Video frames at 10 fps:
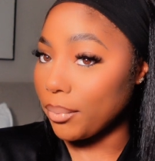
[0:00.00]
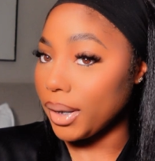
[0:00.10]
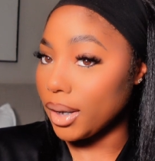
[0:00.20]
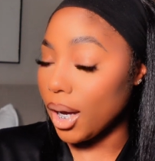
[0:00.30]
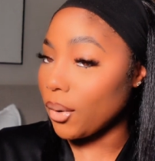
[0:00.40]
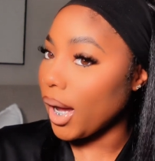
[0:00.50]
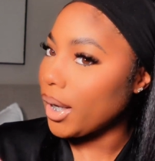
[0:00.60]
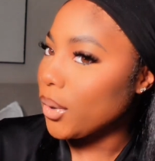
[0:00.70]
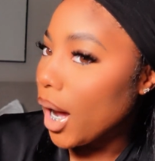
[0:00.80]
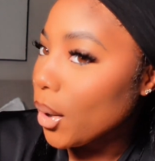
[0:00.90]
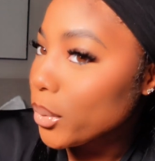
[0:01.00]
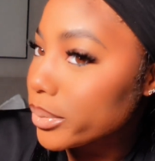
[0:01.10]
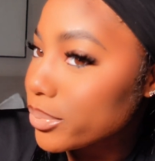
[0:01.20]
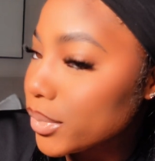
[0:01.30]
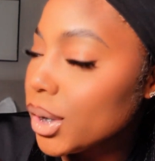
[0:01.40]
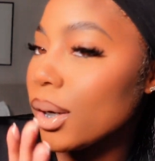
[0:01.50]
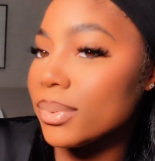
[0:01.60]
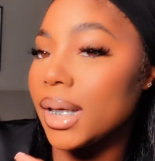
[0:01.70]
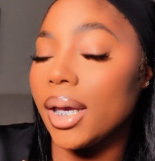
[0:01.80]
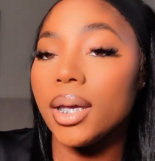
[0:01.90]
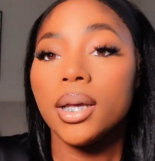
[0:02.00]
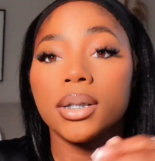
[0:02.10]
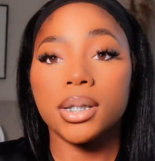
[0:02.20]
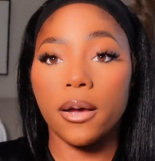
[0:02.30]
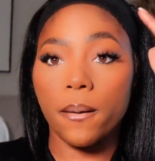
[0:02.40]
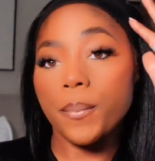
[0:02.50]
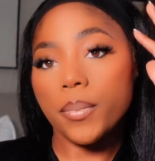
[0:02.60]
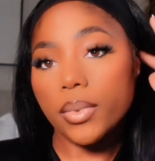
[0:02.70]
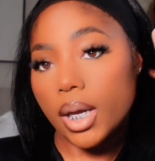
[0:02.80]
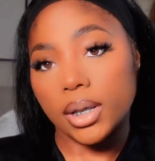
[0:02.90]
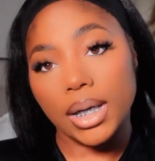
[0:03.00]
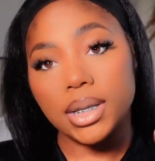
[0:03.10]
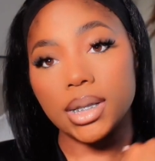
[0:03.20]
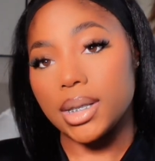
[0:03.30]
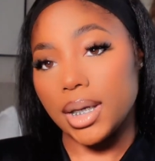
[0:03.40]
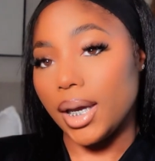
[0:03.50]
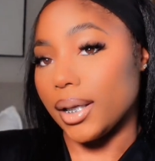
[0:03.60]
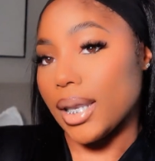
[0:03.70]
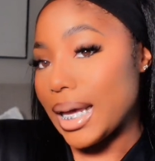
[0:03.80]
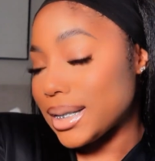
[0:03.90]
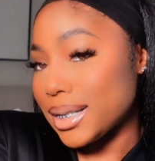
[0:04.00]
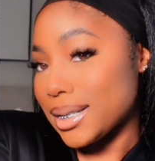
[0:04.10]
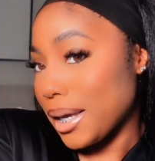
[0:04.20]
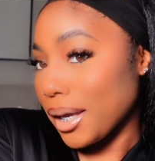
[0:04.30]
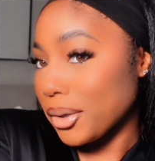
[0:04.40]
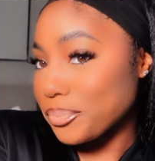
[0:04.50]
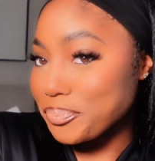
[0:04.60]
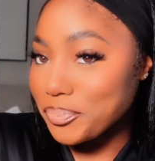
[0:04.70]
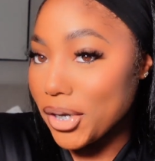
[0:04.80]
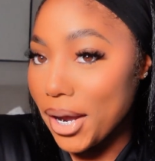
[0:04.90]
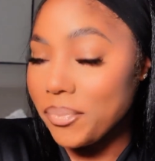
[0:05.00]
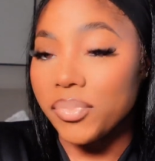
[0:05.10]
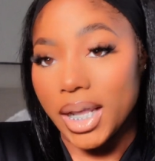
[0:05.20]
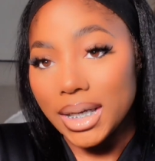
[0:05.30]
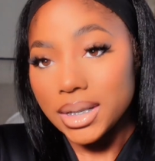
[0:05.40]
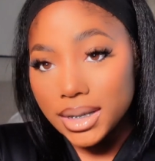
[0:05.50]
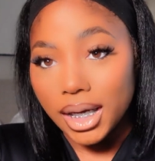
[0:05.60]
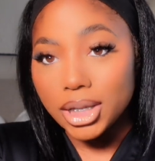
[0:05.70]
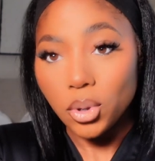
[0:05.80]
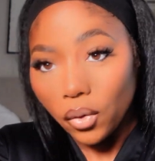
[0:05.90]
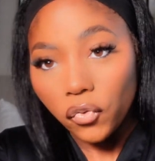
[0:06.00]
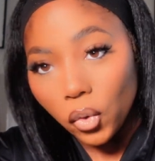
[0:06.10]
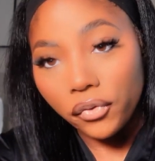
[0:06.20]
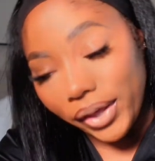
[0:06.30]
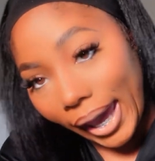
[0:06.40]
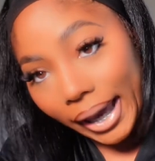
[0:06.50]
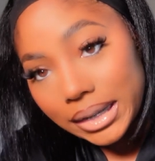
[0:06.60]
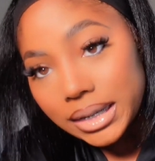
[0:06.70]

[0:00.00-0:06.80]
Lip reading: beat, okay? You know what I'm saying? So that's just tea. That's the tea, okay? That's the tea to a full face.